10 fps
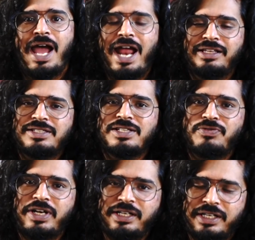and this is
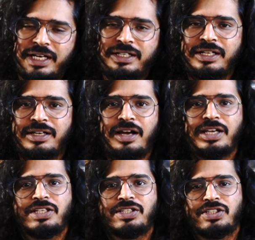where director
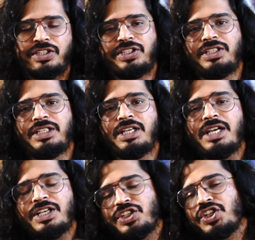Rakesh Sashii
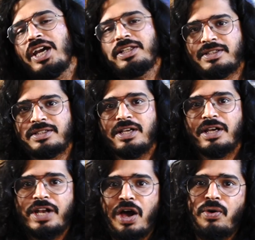shines.
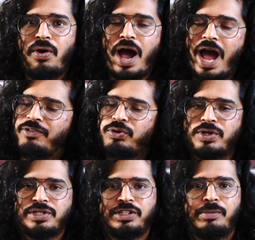Now, I haven't
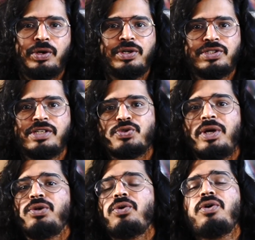watched the Tamil original, so
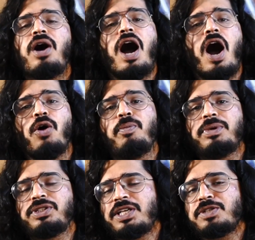I don't know how
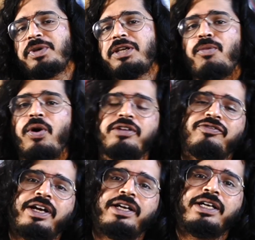much has been
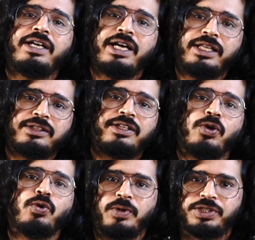modified in the
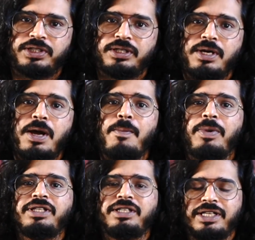Telugu version.
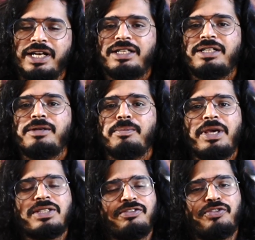But the director
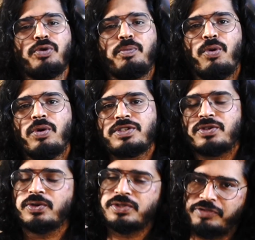makes a few bold
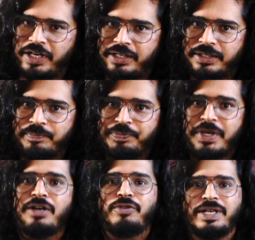strokes of writing.
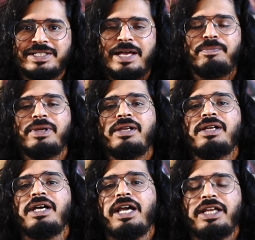For example,
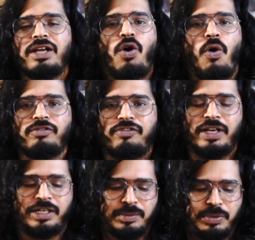in a
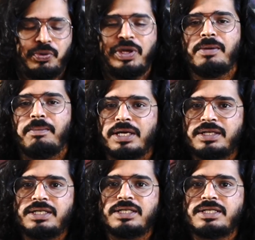conflict between
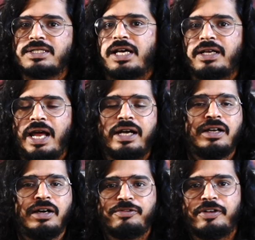mother, son, and
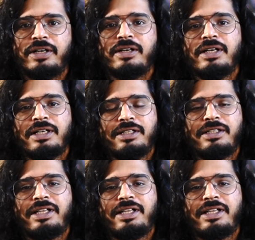girlfriend, the